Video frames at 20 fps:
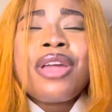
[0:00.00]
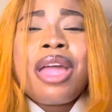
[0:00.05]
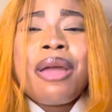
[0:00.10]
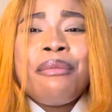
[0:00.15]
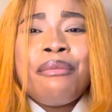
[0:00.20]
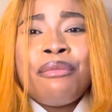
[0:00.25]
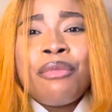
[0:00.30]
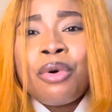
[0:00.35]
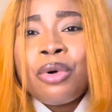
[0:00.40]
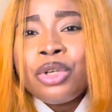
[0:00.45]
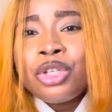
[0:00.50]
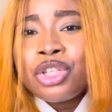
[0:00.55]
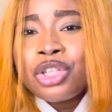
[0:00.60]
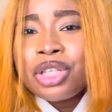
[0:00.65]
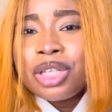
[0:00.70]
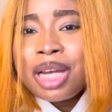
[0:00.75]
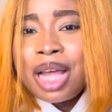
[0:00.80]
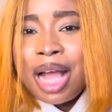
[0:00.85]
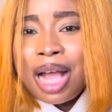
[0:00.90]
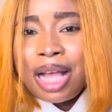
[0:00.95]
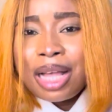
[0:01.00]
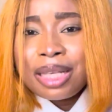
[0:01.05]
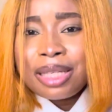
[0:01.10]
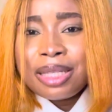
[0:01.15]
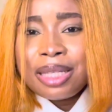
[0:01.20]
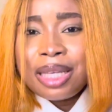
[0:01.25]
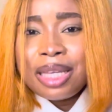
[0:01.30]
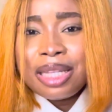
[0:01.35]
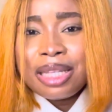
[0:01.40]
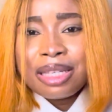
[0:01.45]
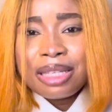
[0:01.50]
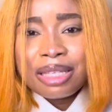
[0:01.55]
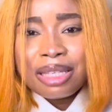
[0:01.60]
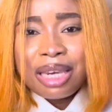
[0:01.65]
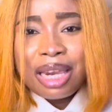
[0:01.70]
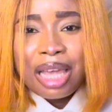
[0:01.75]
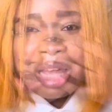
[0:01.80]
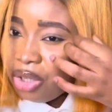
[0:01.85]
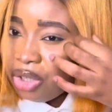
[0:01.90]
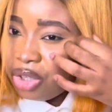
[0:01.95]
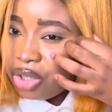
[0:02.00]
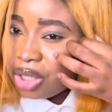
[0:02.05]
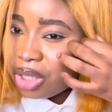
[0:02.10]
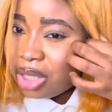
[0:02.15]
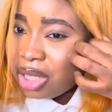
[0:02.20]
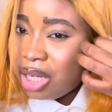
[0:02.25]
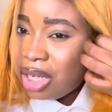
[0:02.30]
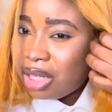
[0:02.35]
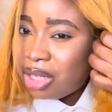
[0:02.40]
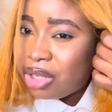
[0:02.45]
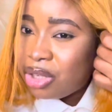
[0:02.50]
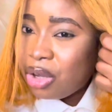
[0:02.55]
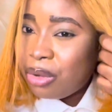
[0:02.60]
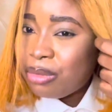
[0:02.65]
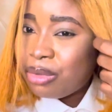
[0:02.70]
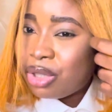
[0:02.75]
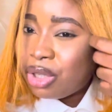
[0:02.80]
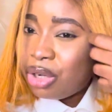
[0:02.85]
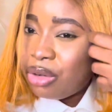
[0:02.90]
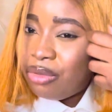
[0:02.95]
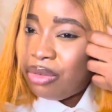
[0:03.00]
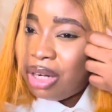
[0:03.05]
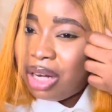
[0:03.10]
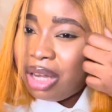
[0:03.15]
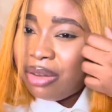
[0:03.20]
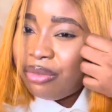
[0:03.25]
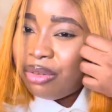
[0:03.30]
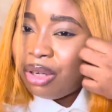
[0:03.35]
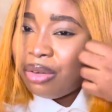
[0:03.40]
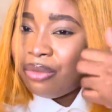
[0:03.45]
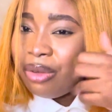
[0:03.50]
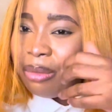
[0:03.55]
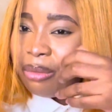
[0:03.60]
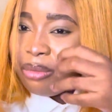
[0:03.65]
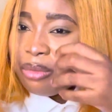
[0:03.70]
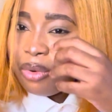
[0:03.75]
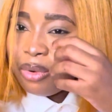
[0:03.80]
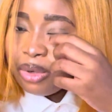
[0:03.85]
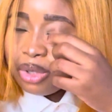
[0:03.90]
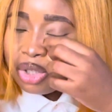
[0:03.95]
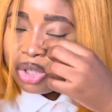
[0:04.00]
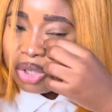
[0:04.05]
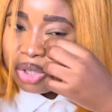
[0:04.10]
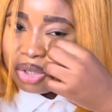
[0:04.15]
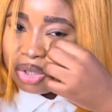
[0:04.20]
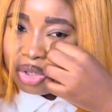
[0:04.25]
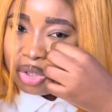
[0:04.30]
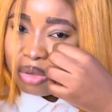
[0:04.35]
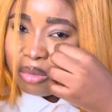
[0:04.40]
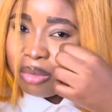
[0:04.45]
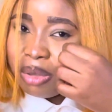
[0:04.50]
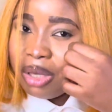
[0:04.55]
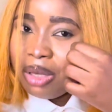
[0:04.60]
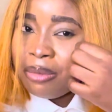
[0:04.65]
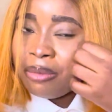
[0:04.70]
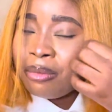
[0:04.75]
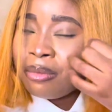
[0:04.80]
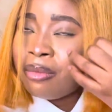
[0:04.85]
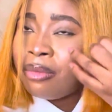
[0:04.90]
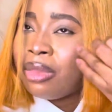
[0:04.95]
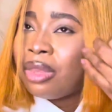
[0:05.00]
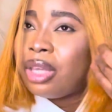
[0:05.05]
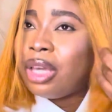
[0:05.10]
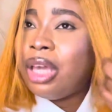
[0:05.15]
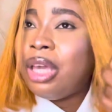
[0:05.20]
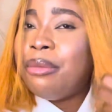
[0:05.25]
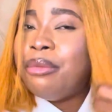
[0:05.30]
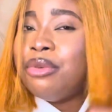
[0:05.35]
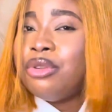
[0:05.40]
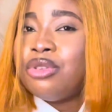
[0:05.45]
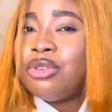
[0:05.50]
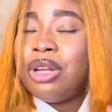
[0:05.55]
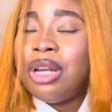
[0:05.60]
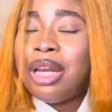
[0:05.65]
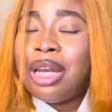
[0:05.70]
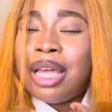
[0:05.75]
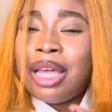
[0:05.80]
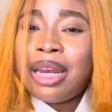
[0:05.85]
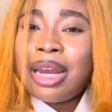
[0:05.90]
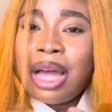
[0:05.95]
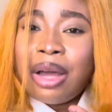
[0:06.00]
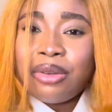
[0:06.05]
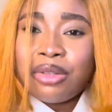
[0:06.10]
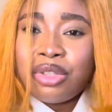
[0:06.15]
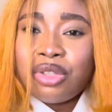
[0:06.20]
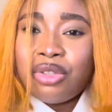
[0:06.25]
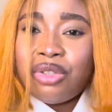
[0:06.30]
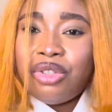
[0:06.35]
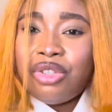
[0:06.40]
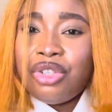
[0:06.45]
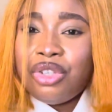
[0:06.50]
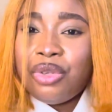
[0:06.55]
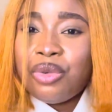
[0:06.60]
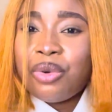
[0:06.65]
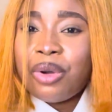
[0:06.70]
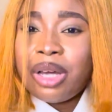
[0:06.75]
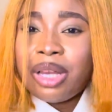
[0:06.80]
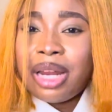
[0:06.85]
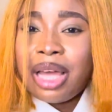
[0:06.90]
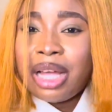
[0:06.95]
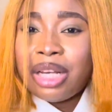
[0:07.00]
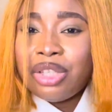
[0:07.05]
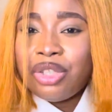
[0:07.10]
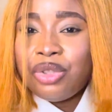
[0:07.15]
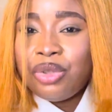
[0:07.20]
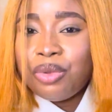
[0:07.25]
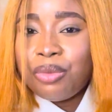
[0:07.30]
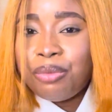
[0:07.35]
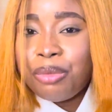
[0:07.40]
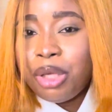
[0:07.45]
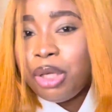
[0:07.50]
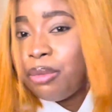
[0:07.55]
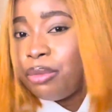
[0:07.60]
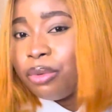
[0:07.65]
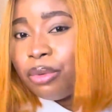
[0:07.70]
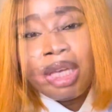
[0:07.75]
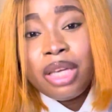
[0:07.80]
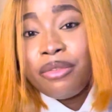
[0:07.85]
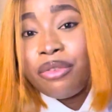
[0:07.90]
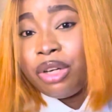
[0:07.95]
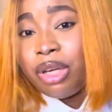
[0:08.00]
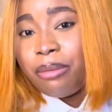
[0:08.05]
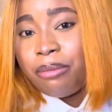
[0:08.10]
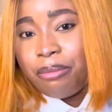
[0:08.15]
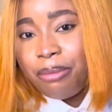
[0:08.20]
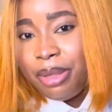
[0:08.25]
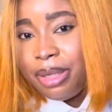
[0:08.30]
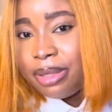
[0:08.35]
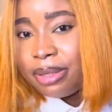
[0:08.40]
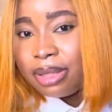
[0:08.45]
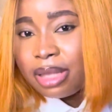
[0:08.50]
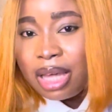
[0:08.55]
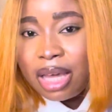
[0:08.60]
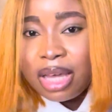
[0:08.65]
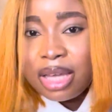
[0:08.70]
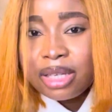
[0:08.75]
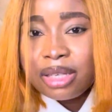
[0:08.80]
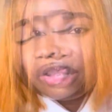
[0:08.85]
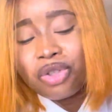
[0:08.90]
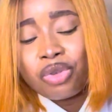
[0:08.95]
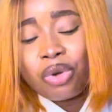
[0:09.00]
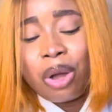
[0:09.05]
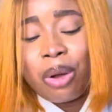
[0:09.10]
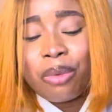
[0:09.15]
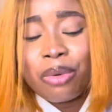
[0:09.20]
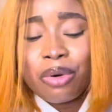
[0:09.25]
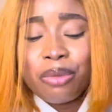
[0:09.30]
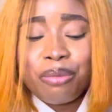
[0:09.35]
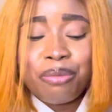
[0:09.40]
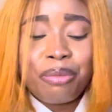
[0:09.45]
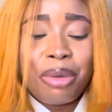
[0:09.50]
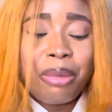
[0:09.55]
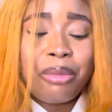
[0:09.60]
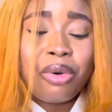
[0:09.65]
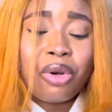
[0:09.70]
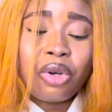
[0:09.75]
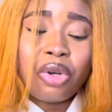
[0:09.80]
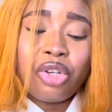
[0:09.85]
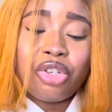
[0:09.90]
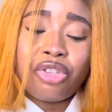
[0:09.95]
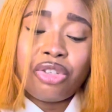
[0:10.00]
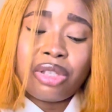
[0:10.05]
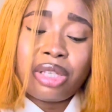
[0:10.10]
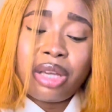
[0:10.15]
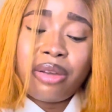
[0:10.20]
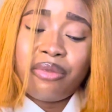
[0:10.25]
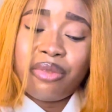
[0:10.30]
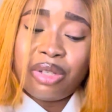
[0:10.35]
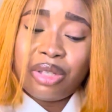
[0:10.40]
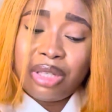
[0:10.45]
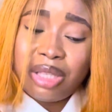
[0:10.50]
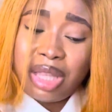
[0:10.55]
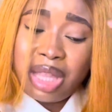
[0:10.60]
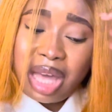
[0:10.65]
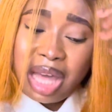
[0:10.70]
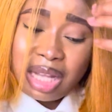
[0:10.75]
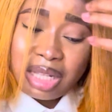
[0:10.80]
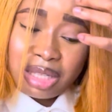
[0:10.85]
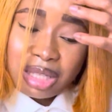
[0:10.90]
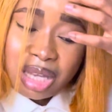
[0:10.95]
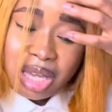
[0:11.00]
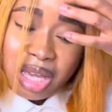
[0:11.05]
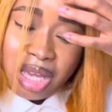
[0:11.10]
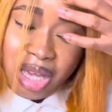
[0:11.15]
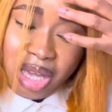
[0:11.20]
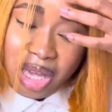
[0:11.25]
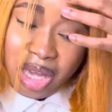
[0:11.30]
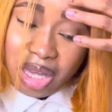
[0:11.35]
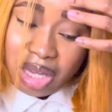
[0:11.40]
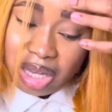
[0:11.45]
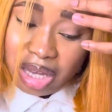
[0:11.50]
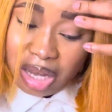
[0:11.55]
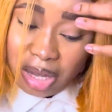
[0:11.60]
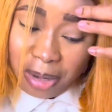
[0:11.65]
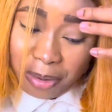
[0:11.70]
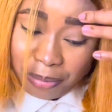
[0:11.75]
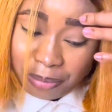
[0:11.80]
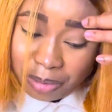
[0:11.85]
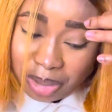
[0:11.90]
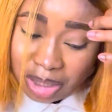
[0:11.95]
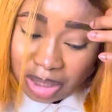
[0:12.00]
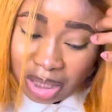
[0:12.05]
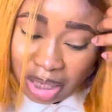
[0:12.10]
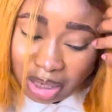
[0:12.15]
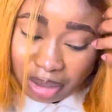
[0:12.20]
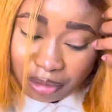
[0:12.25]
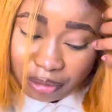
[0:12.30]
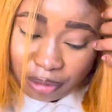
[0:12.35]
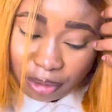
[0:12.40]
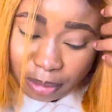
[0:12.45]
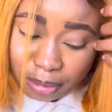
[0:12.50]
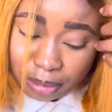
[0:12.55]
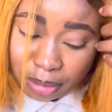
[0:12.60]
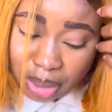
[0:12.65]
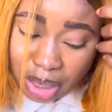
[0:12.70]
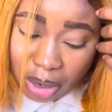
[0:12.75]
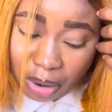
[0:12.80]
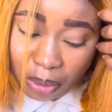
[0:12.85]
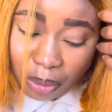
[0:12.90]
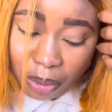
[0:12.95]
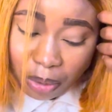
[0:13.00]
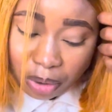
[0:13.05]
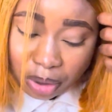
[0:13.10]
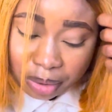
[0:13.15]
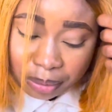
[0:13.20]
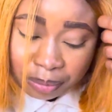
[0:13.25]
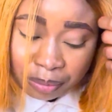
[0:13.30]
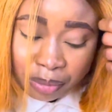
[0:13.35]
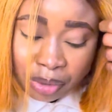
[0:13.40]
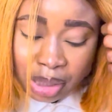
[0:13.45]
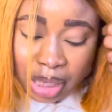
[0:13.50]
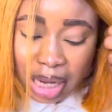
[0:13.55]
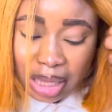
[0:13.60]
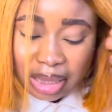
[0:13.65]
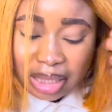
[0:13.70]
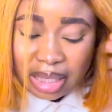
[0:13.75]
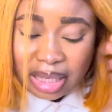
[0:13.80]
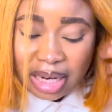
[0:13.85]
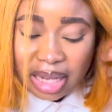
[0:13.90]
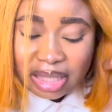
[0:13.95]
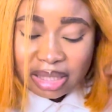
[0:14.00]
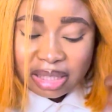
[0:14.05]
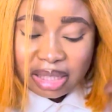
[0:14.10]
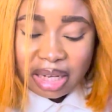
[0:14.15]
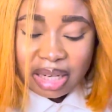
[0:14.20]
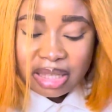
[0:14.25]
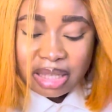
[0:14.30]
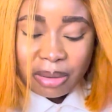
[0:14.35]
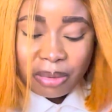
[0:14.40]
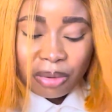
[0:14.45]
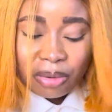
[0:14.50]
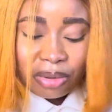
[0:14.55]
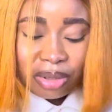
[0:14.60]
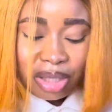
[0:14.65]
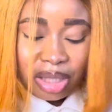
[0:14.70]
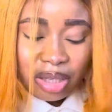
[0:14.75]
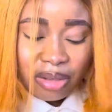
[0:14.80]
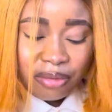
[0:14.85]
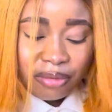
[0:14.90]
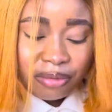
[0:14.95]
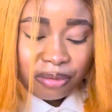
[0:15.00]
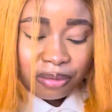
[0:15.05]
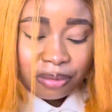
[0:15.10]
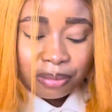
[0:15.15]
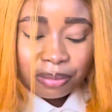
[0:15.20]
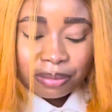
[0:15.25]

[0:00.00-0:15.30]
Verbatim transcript: emotion has its name. You just need some sort of level of emotions to be able to learn how to deal and handle people, even in business. So I want to pay more conscious effort to that, um, starting from now on. And the next thing is I want to give,